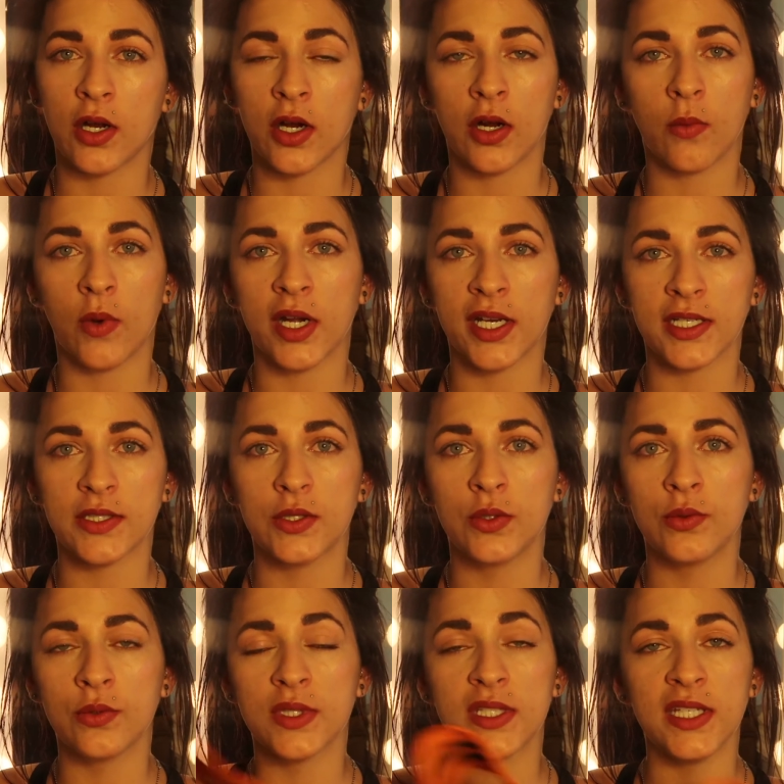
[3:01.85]
are wanting
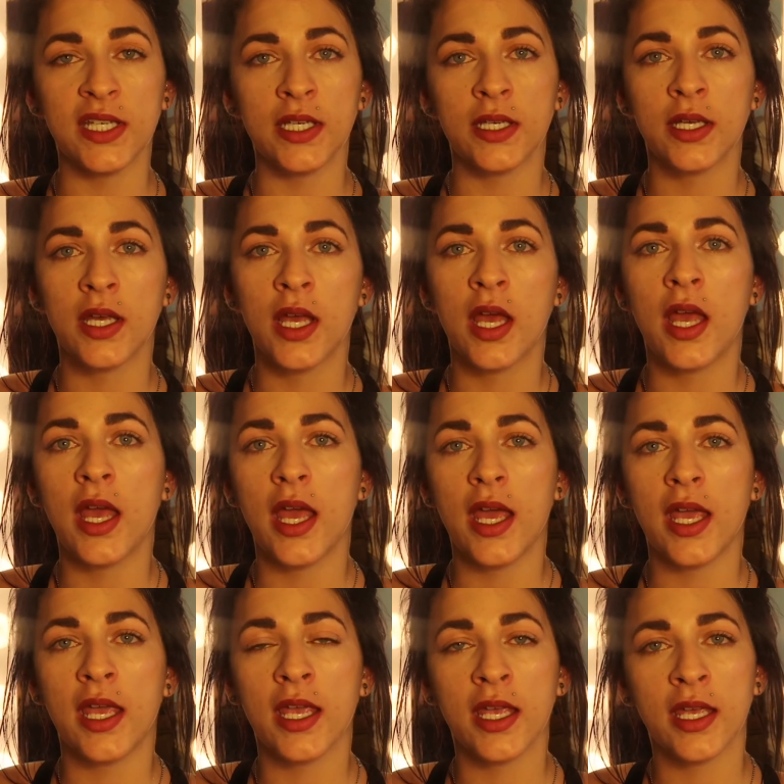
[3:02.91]
to see,
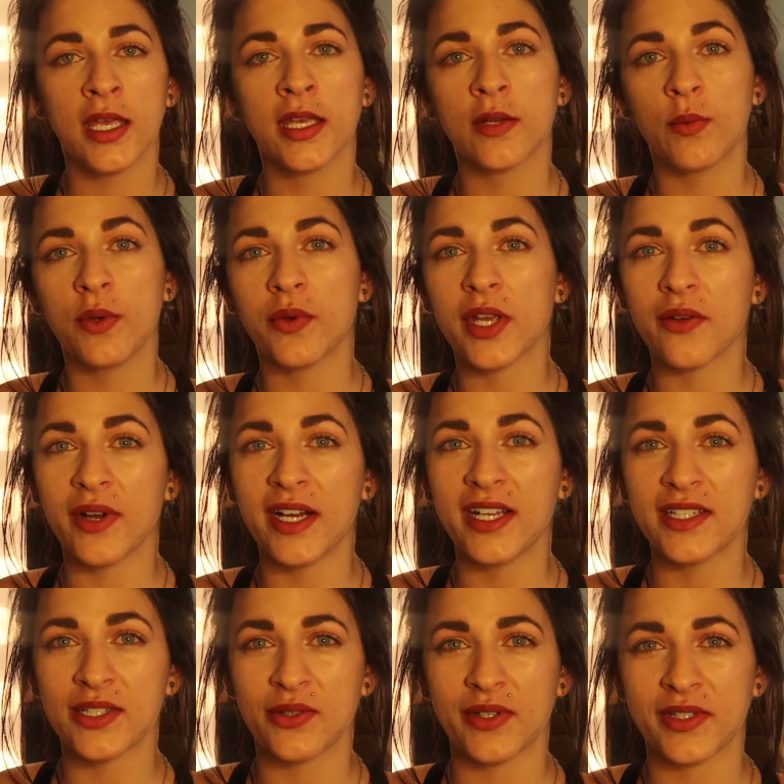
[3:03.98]
and we will get right
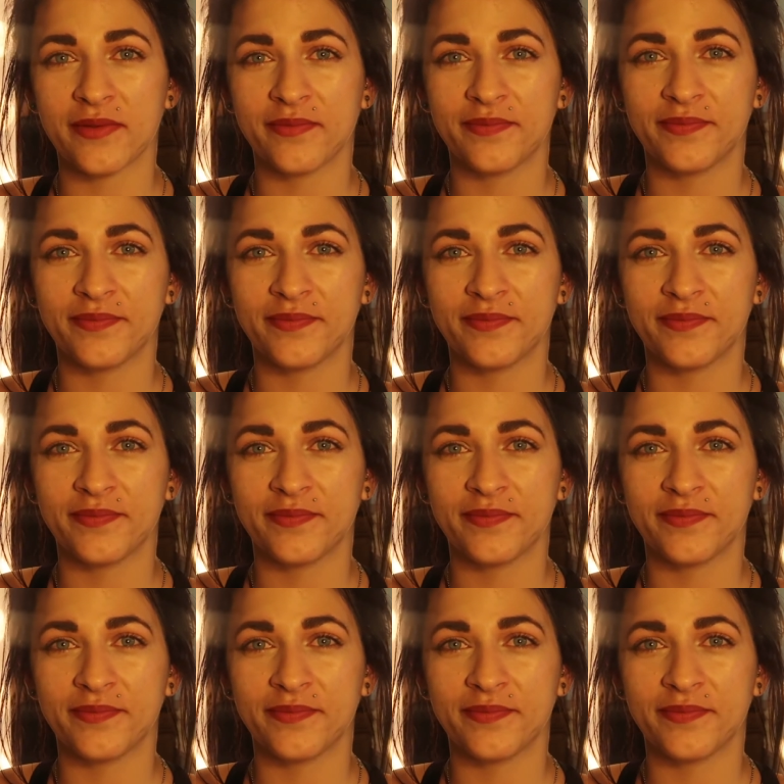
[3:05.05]
into it.